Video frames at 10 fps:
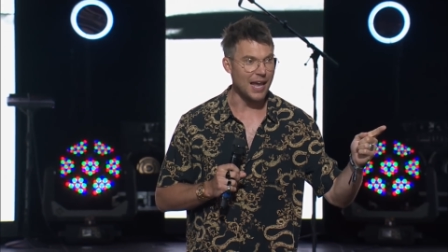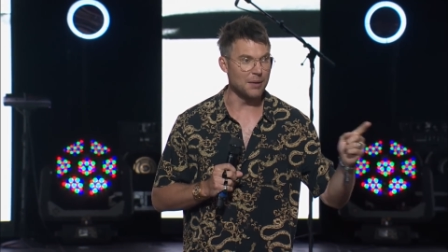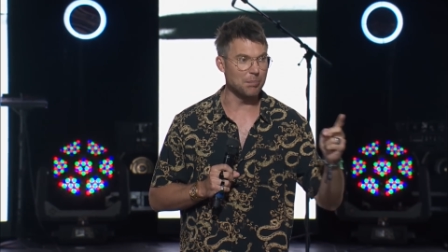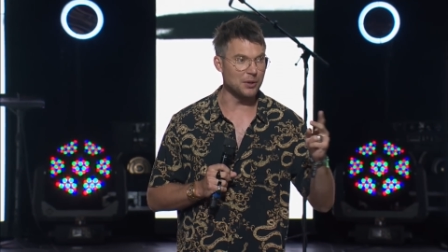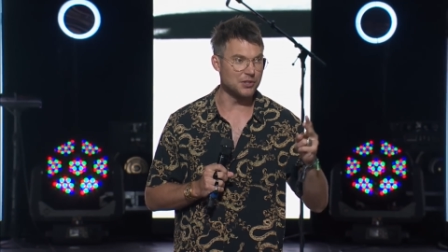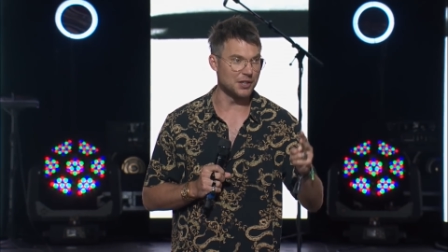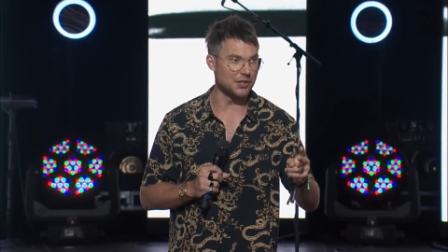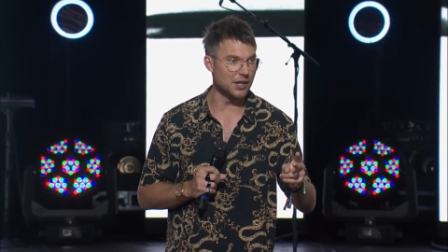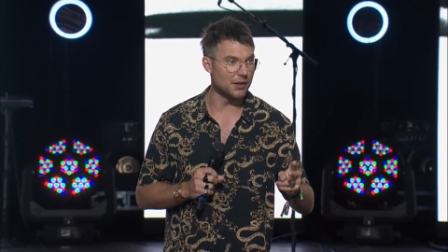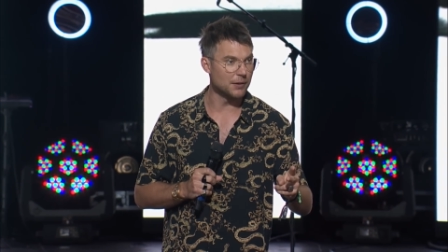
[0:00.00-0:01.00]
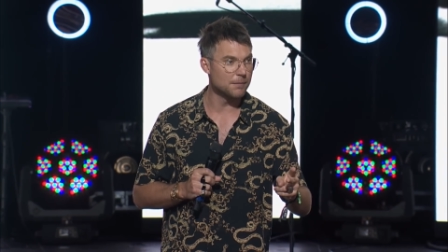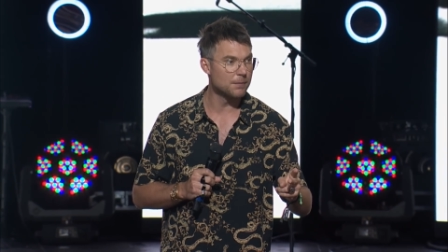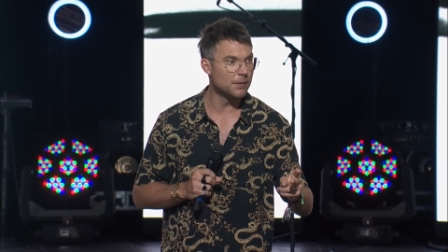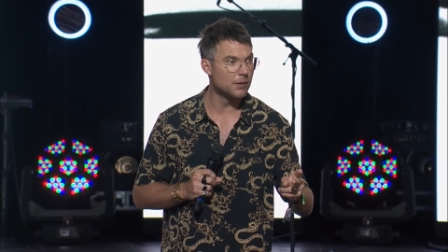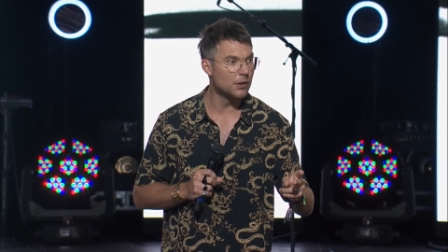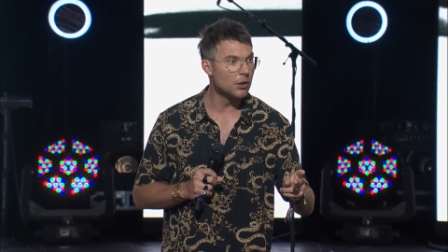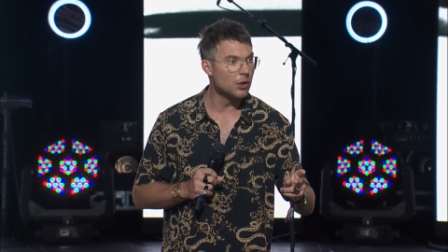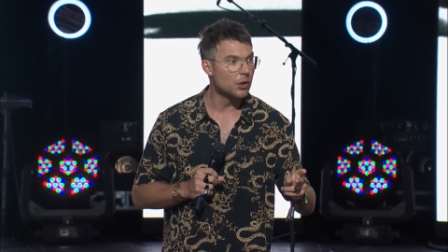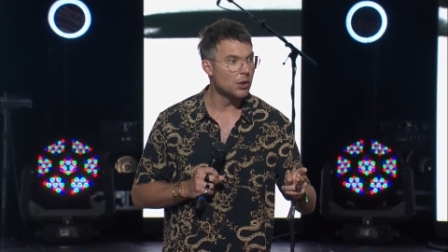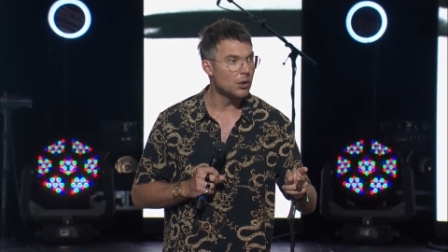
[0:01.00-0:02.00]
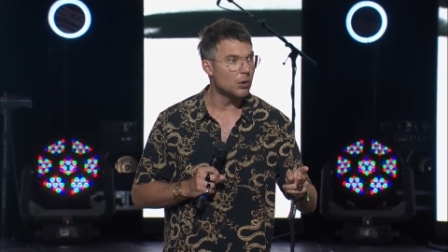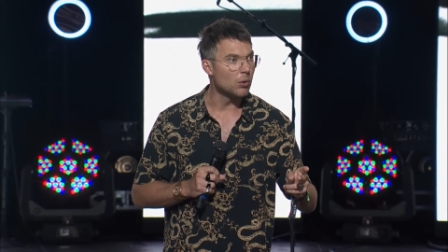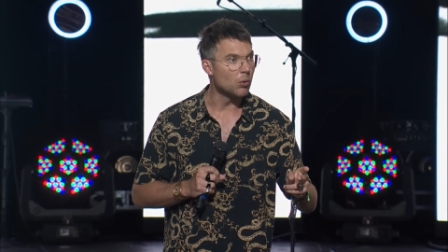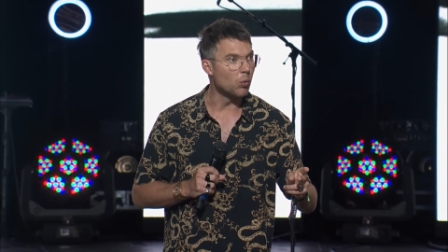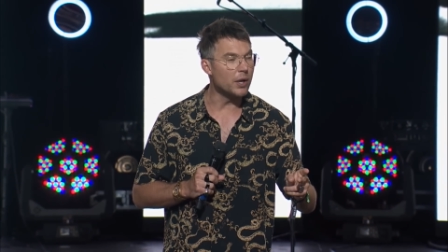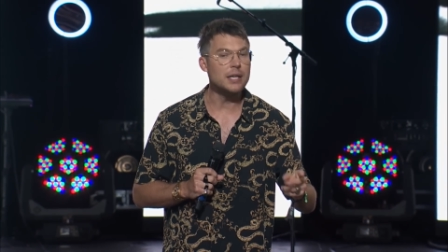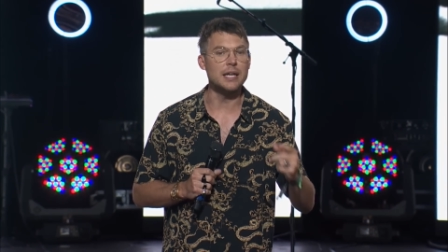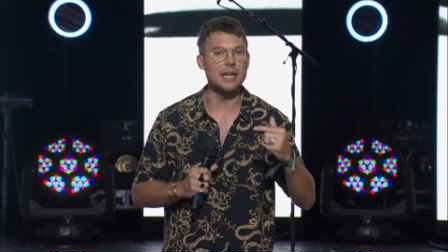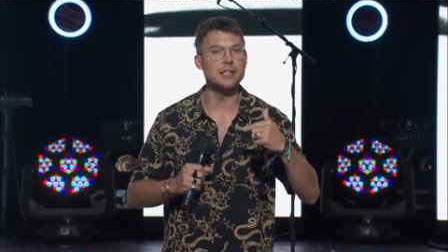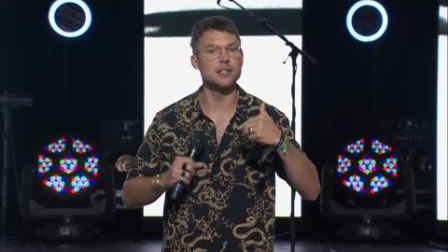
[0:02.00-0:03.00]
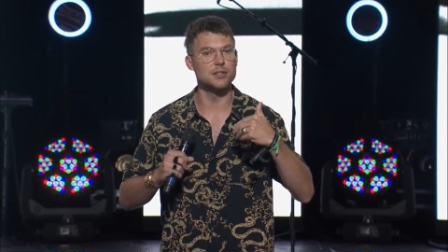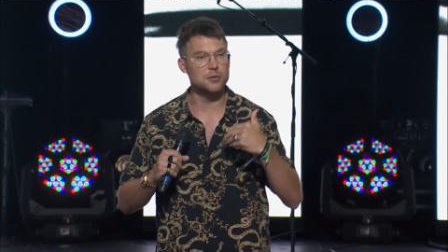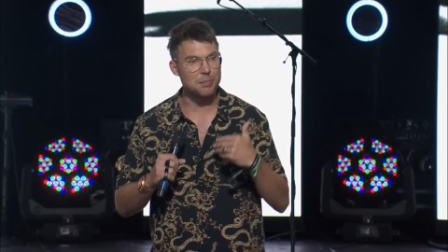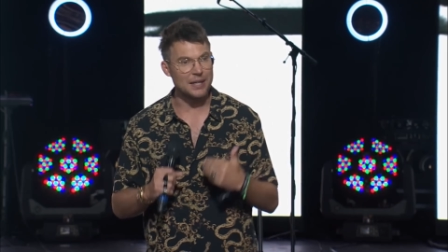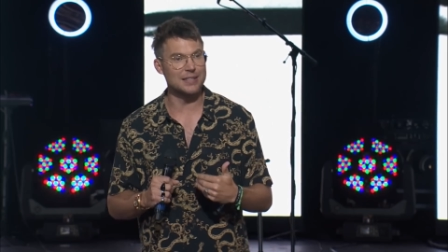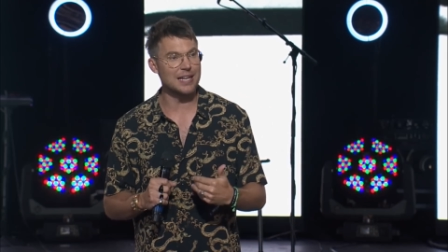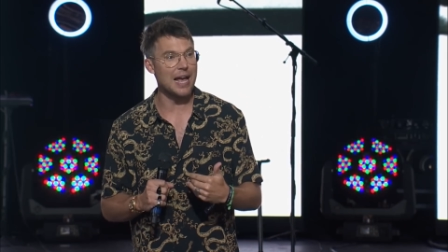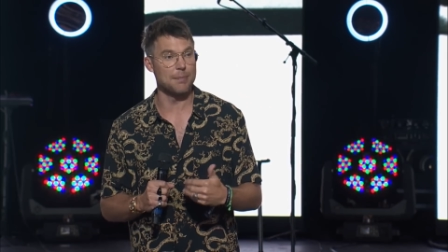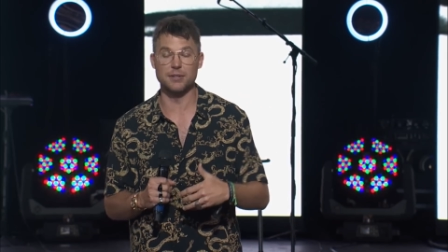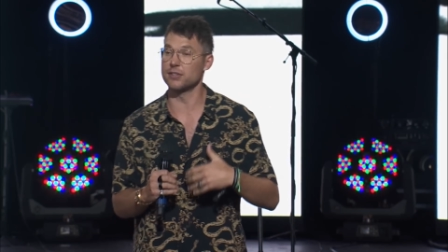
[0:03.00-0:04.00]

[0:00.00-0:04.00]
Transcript: and preach at each other we need to spend time.